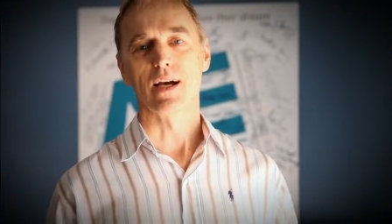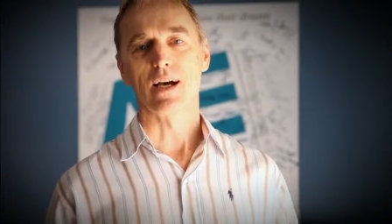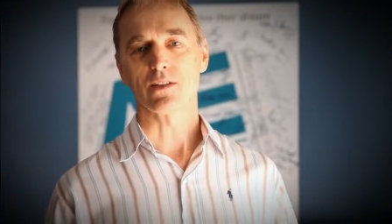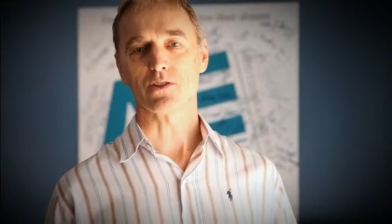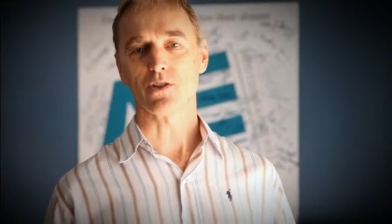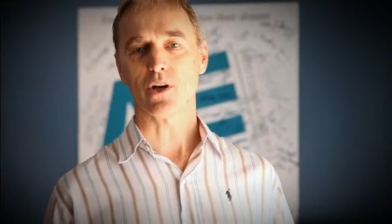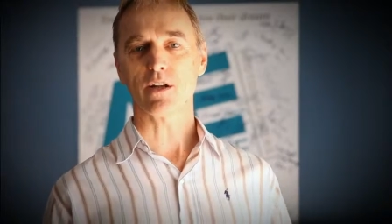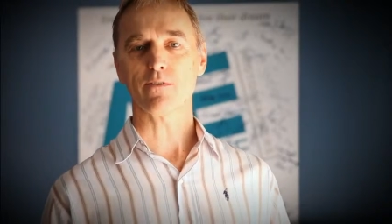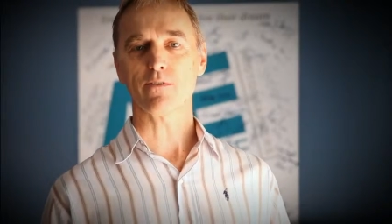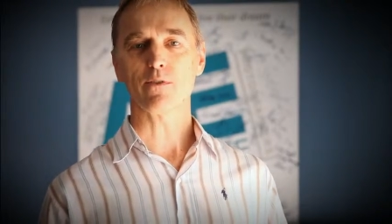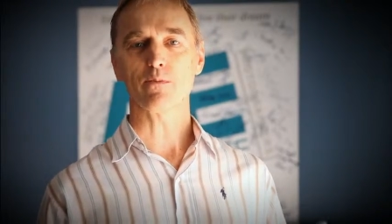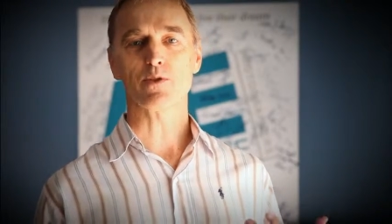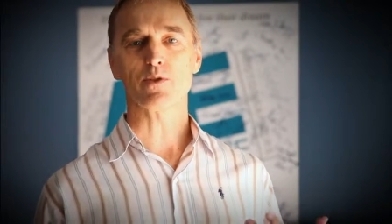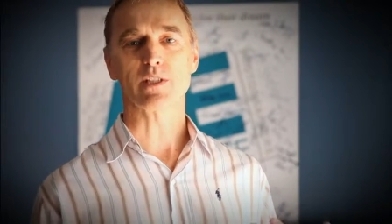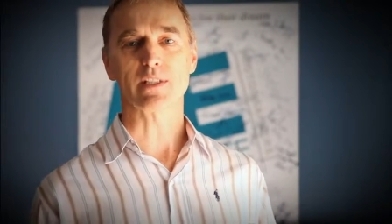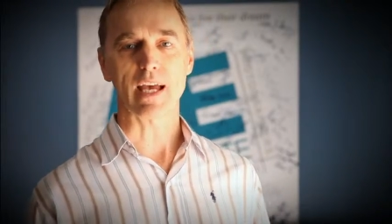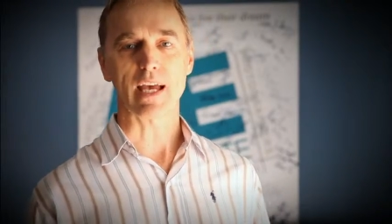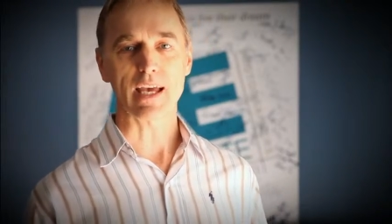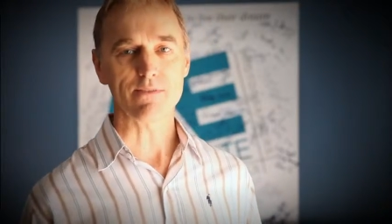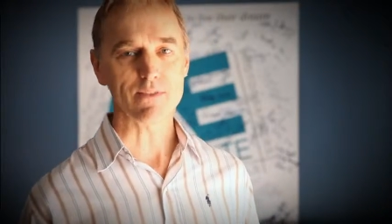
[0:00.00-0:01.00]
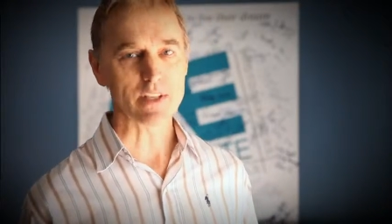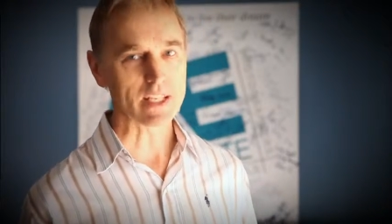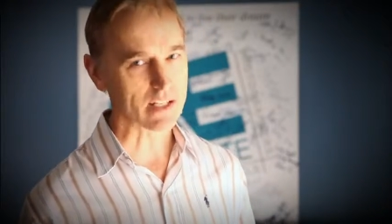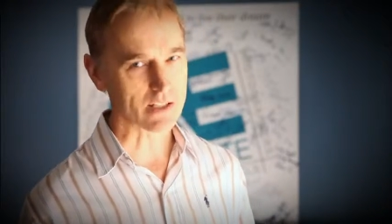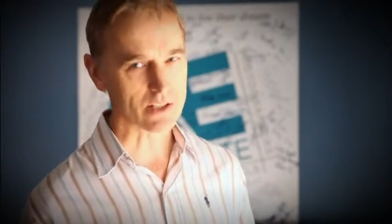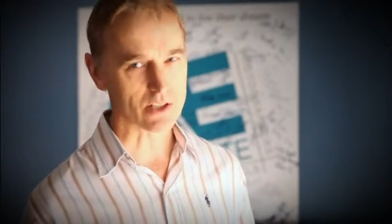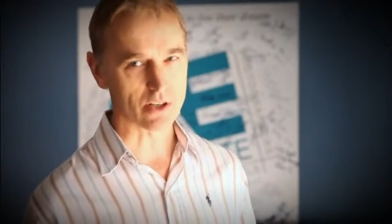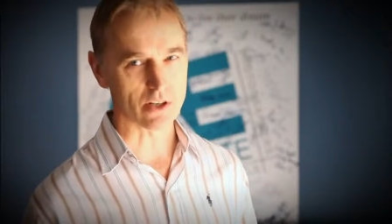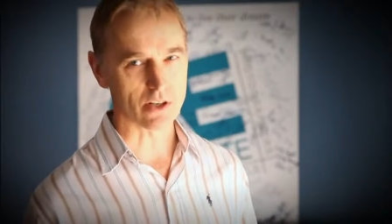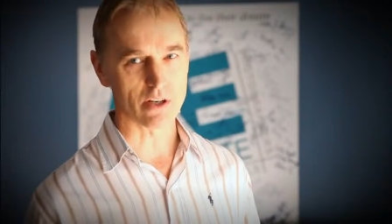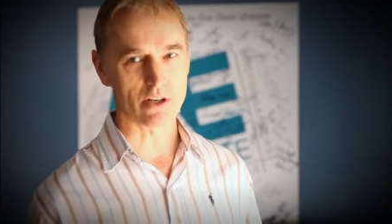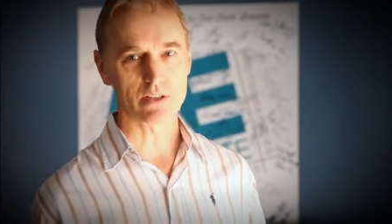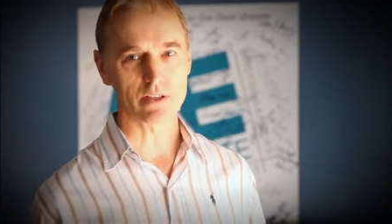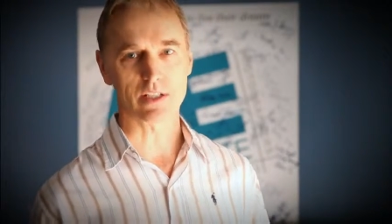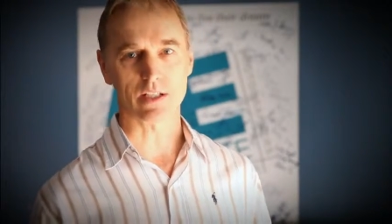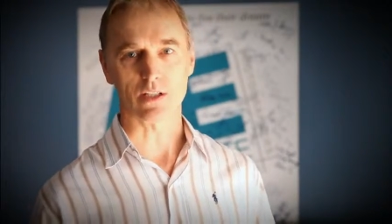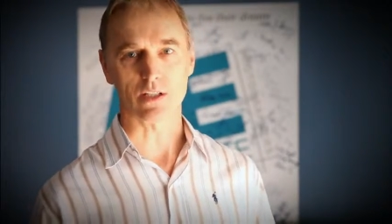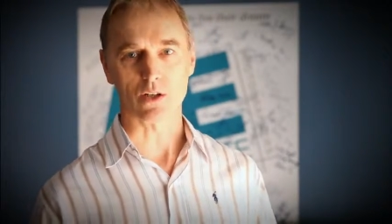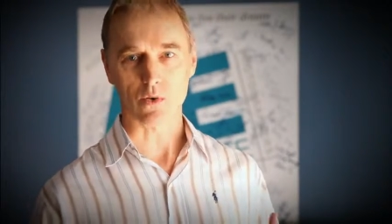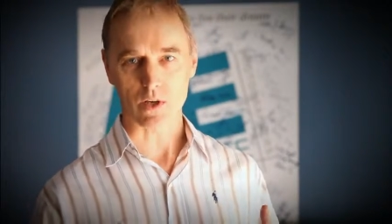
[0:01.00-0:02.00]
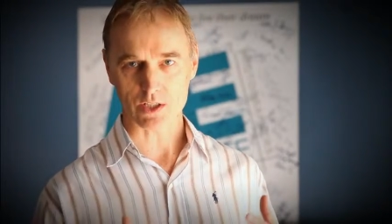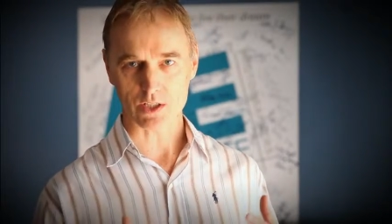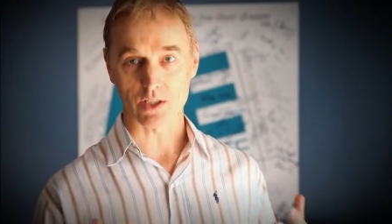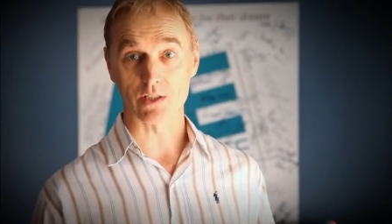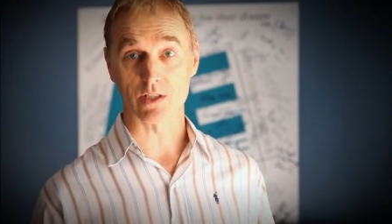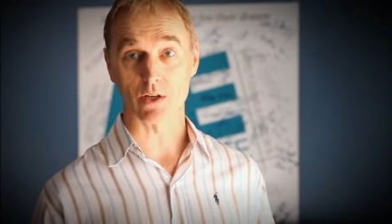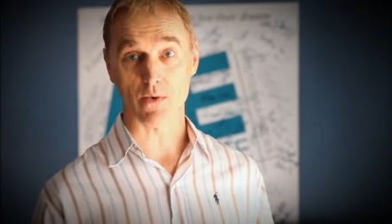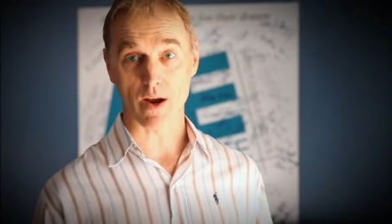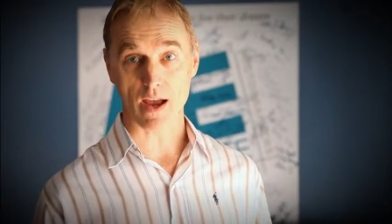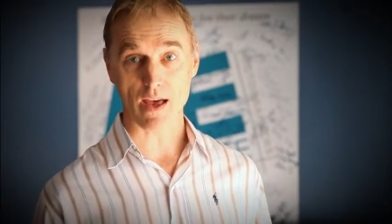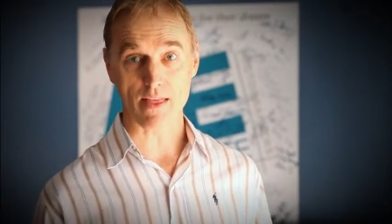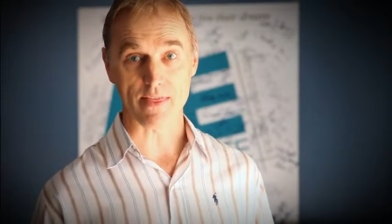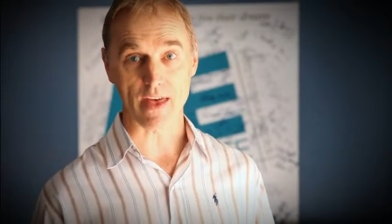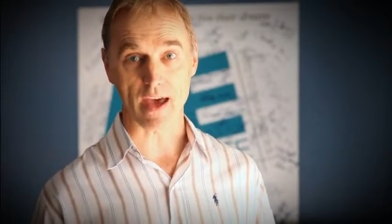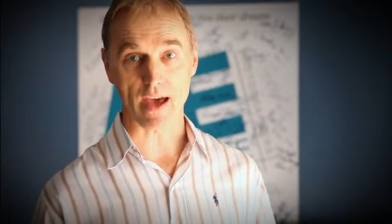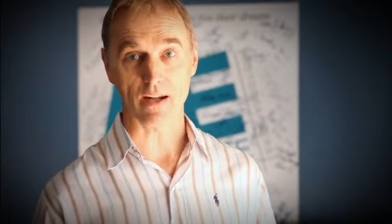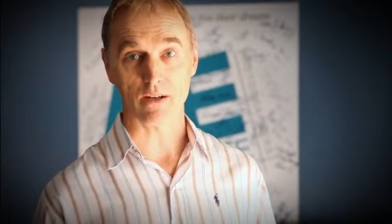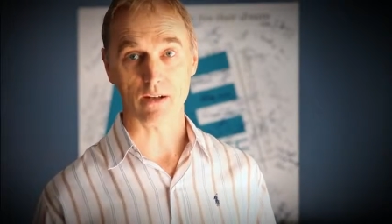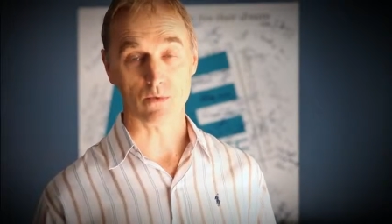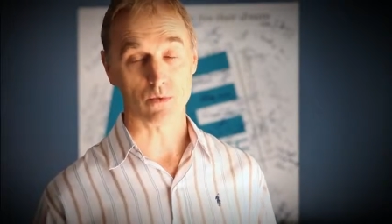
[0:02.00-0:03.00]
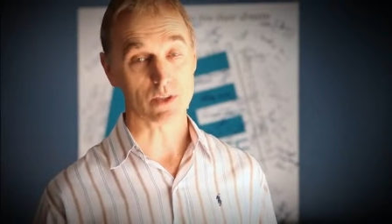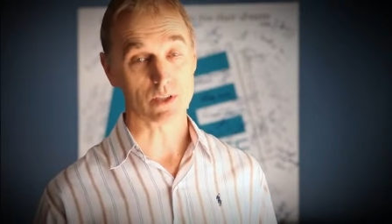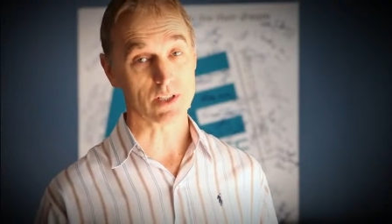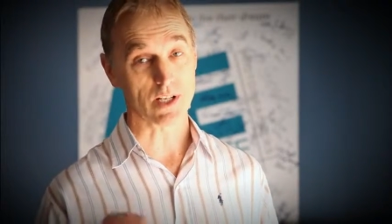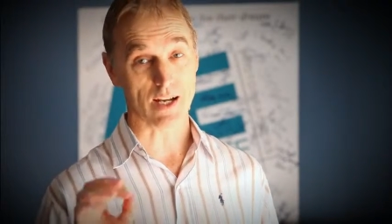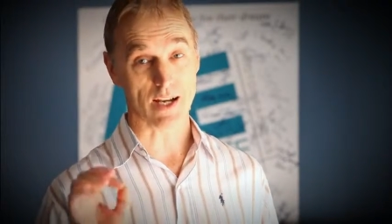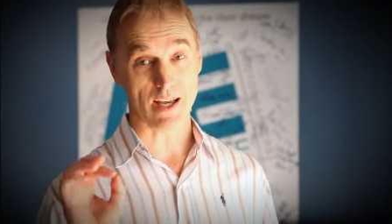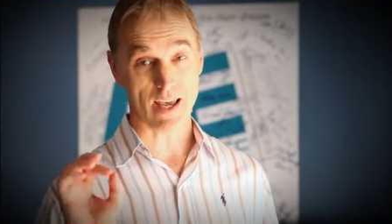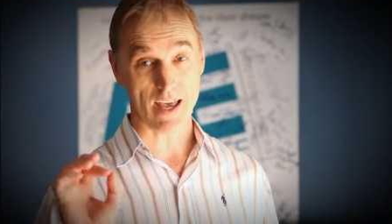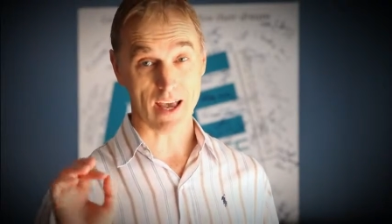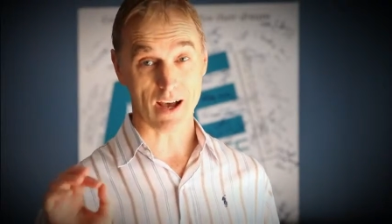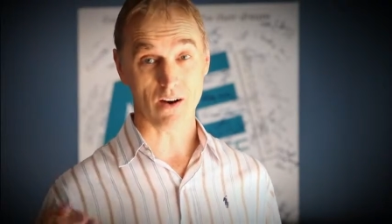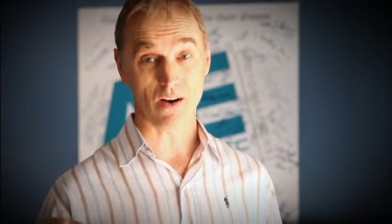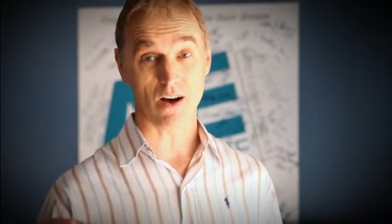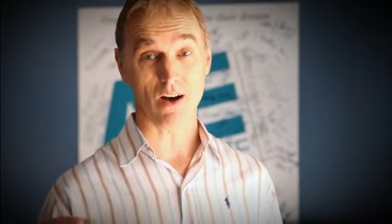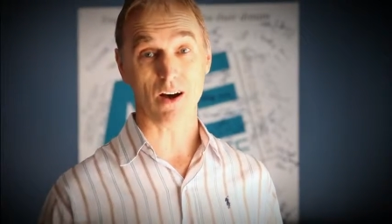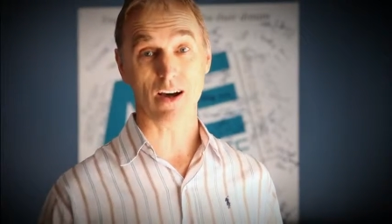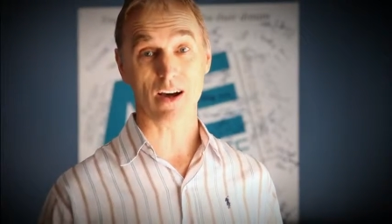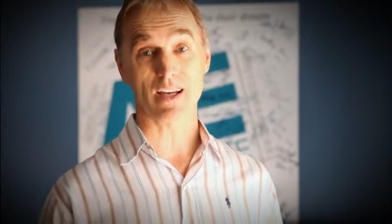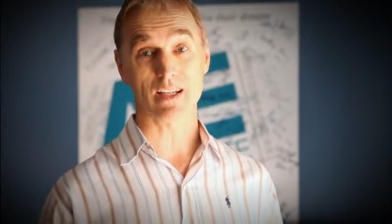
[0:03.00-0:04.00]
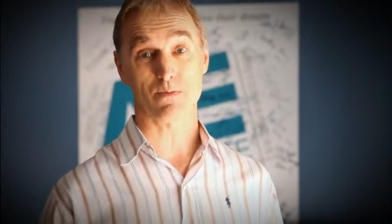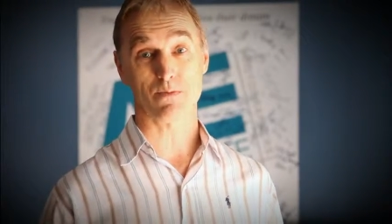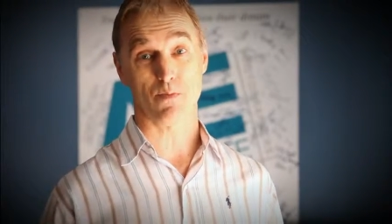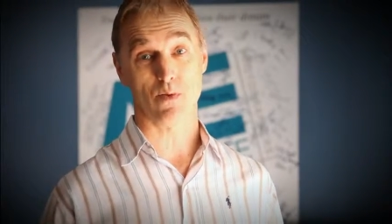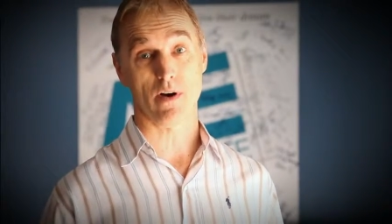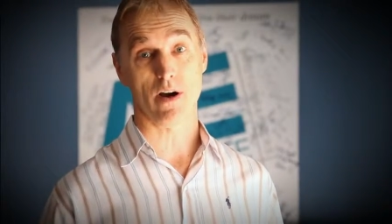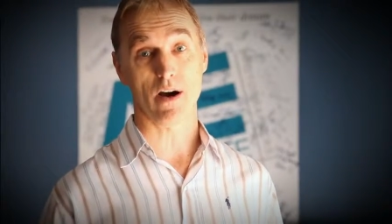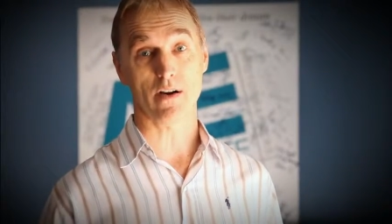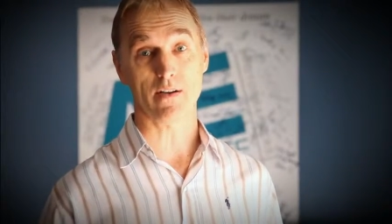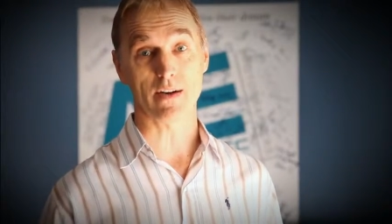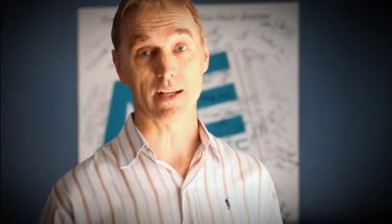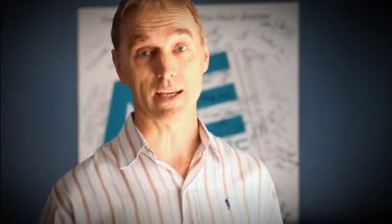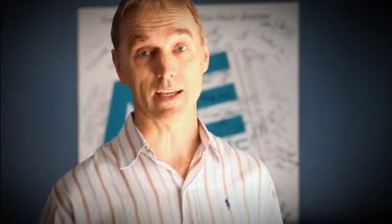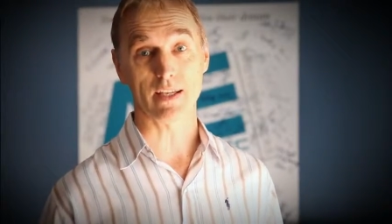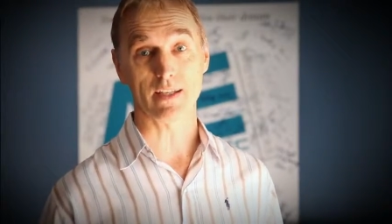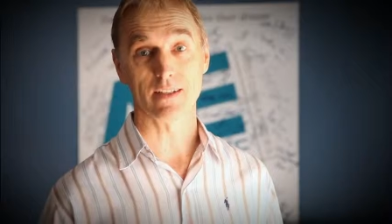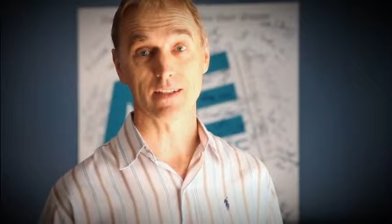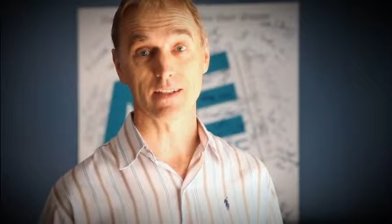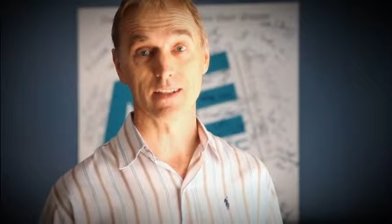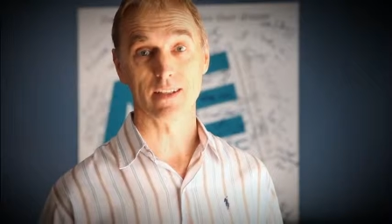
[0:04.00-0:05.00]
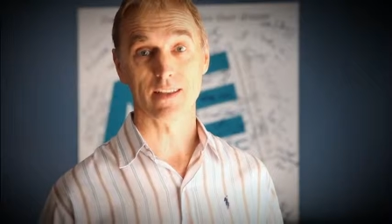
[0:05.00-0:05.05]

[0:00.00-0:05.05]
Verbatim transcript: Aside from safety concerns and questions around that, which are our highest priority,